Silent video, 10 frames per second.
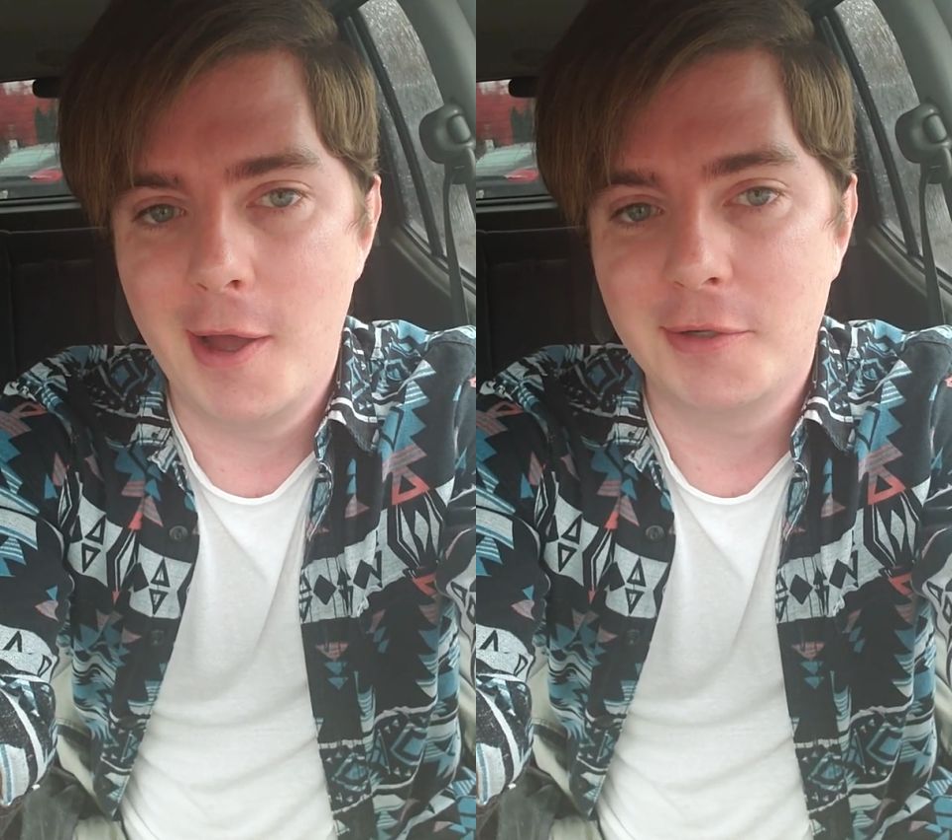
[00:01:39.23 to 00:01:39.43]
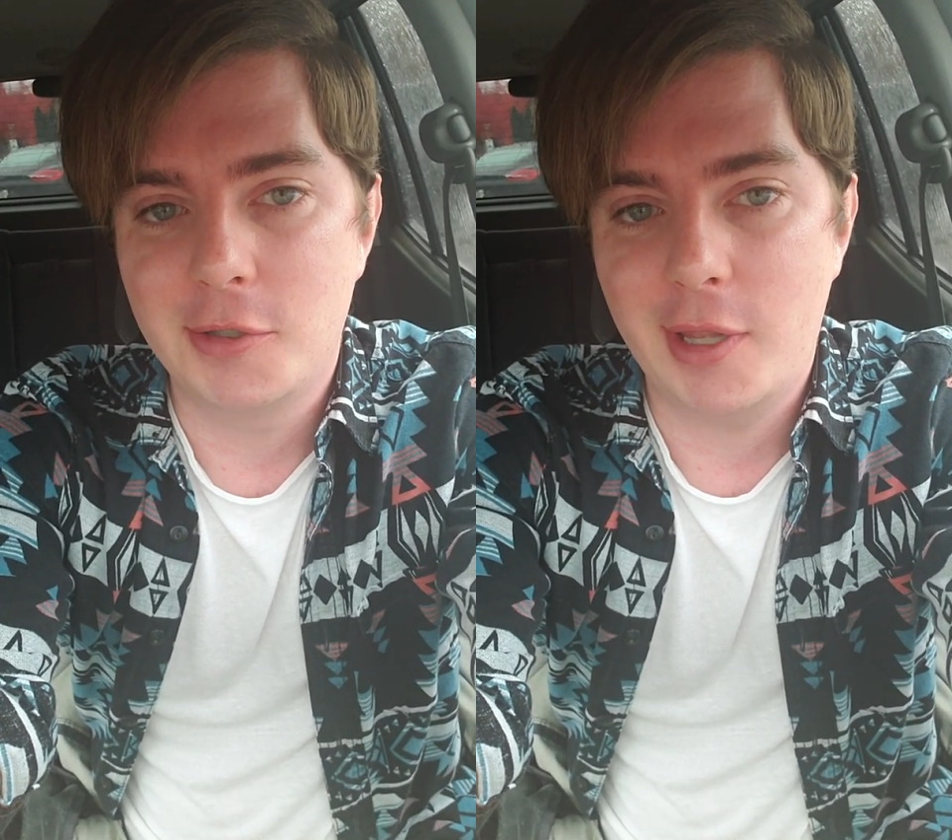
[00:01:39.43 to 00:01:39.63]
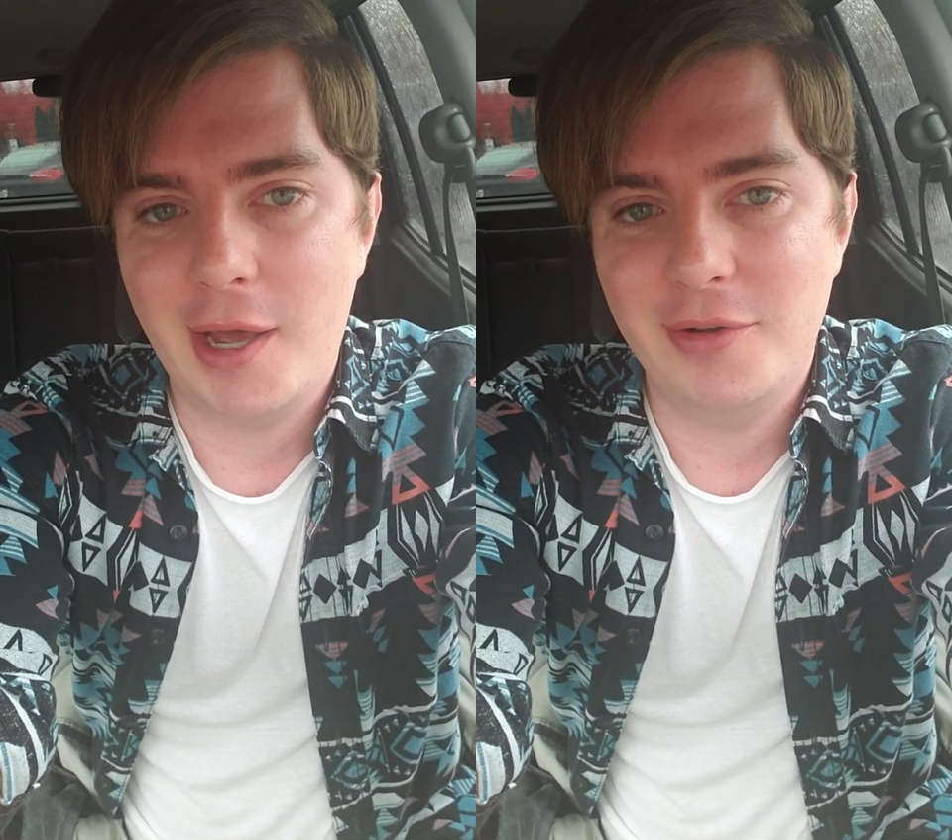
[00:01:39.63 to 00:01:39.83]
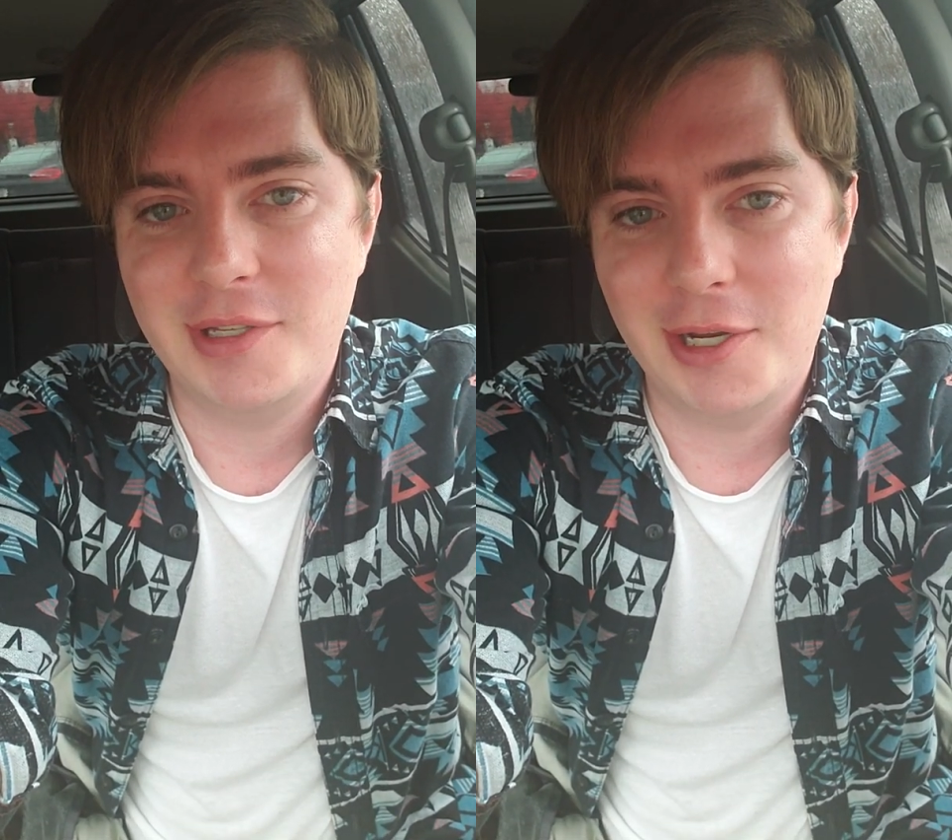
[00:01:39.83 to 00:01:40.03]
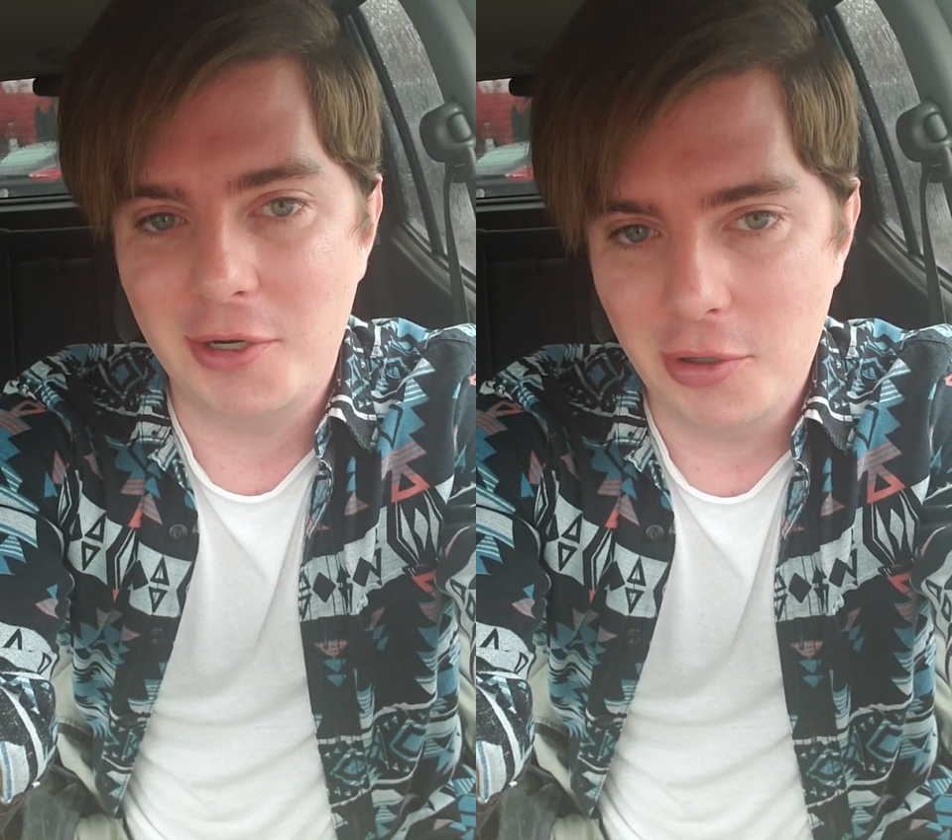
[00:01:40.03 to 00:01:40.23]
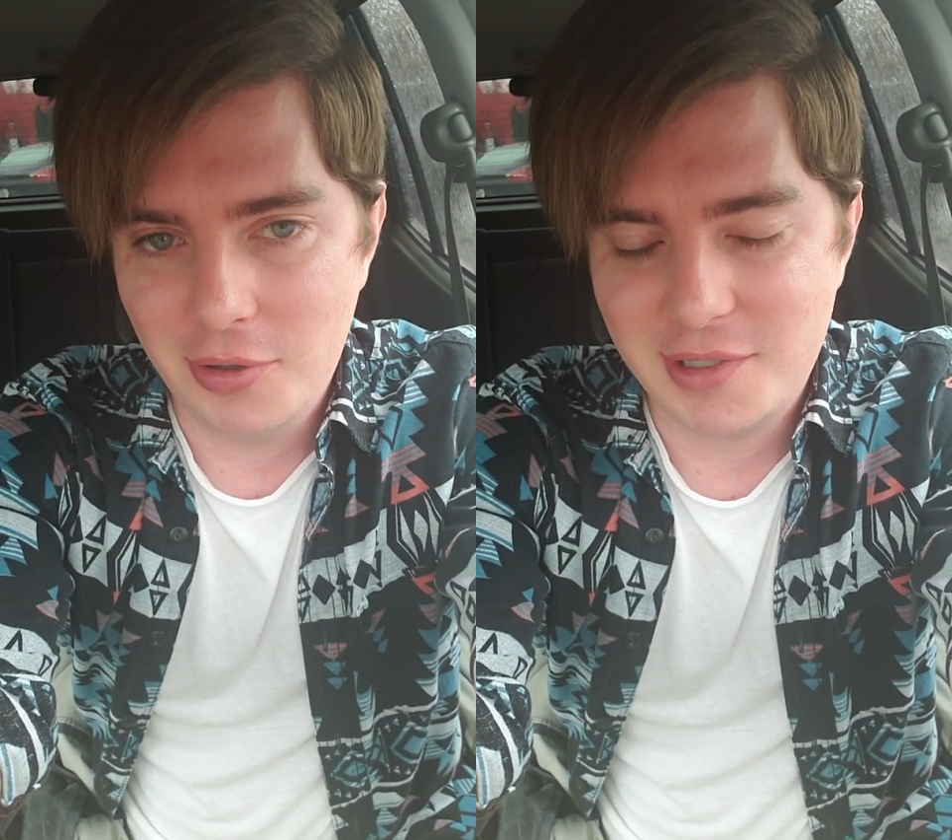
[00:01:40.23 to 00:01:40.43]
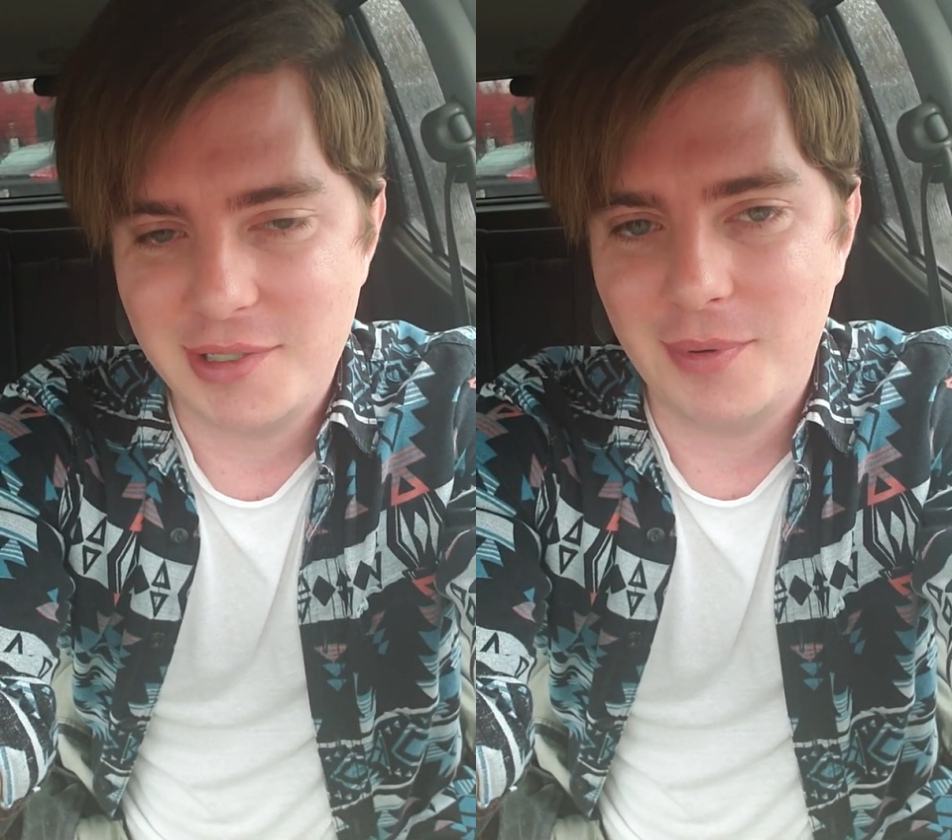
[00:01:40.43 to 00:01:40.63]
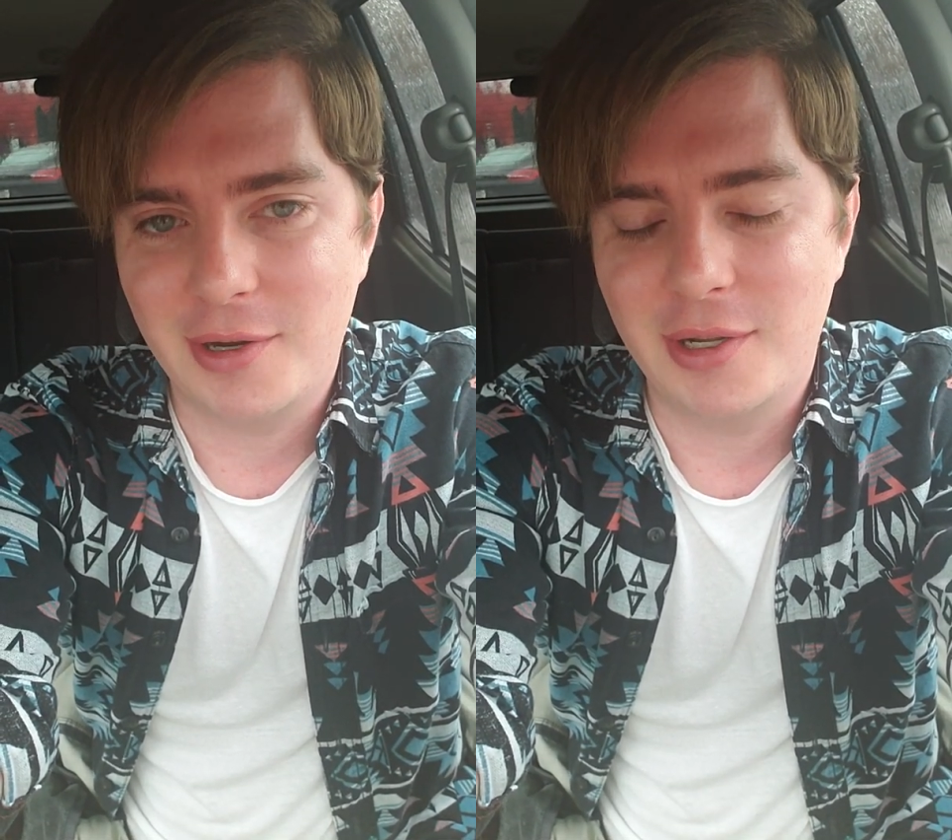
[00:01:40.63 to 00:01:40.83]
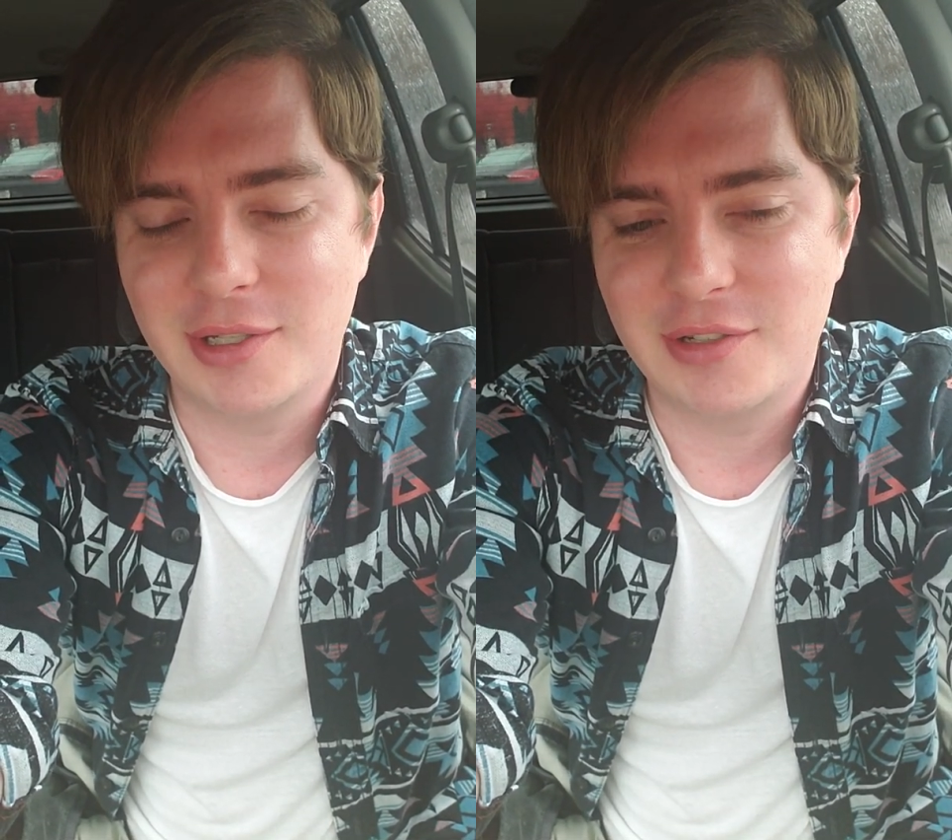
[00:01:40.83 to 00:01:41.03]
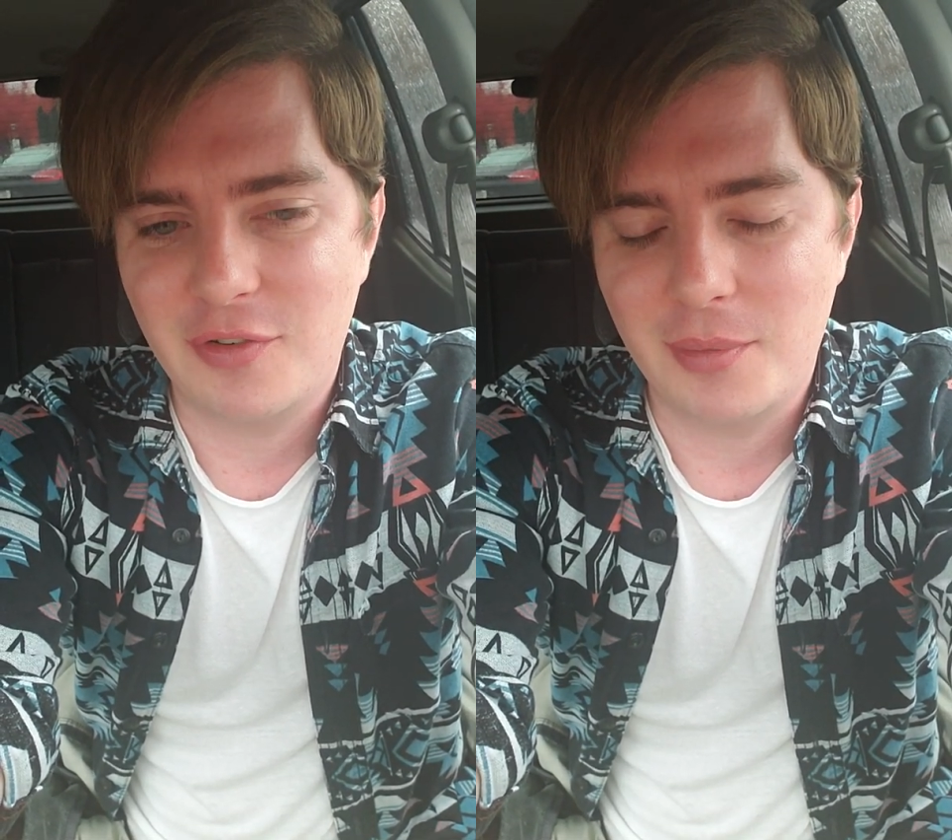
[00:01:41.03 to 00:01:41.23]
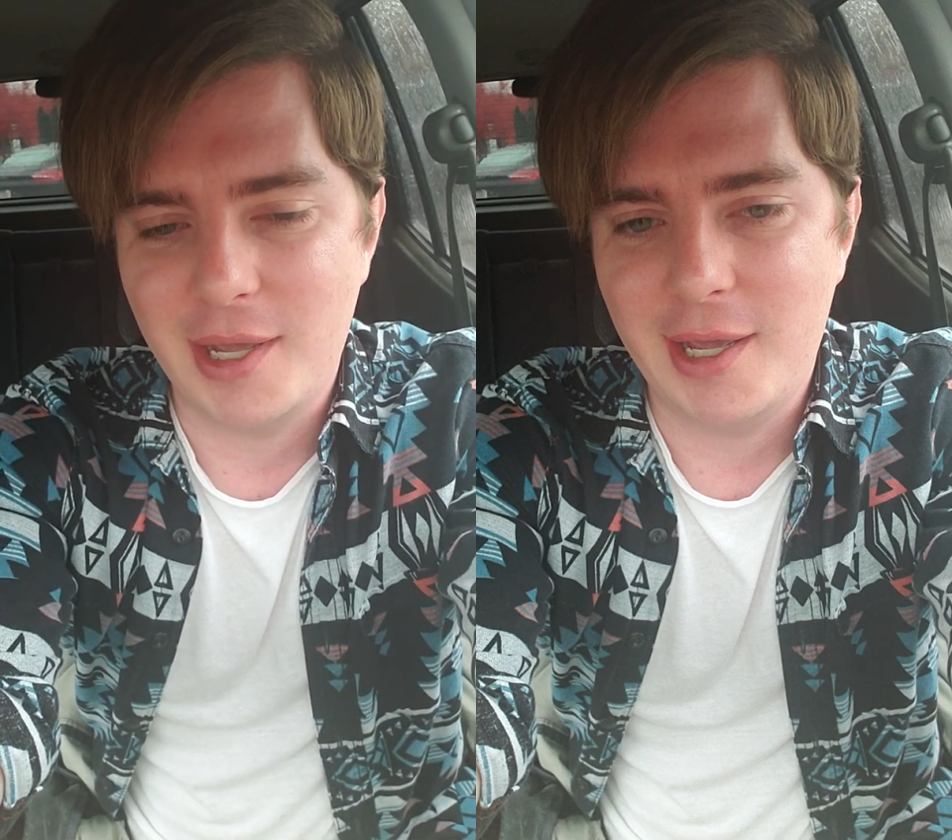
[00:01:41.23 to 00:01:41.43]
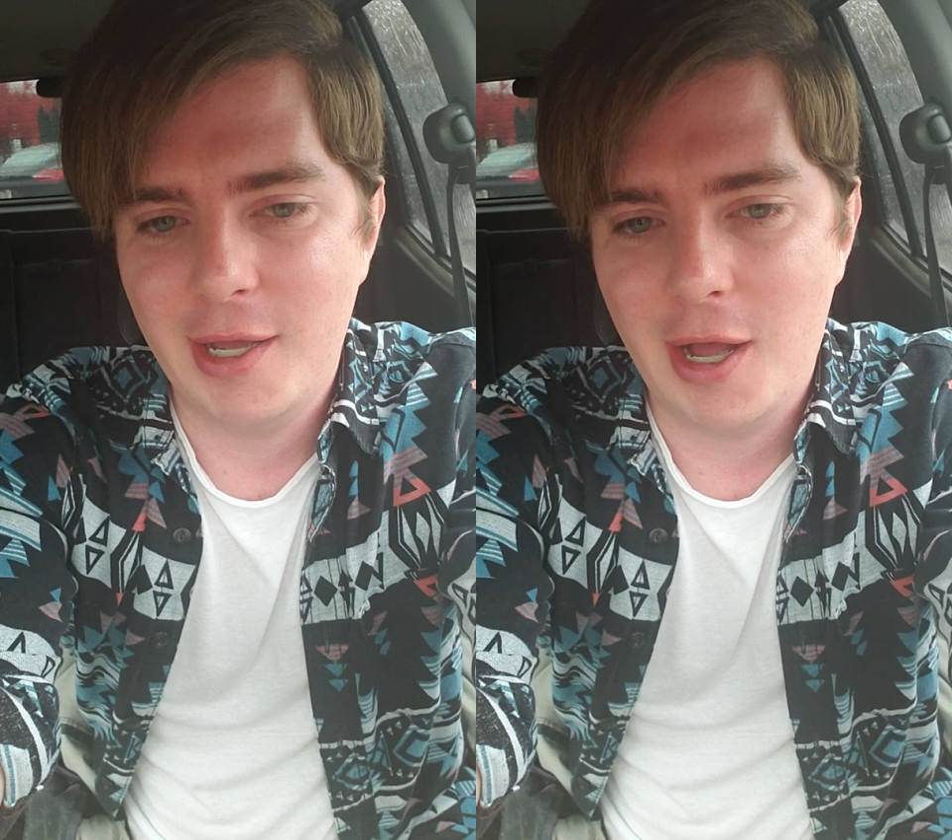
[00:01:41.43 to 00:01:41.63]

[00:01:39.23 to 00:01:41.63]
So that was a new experience for me.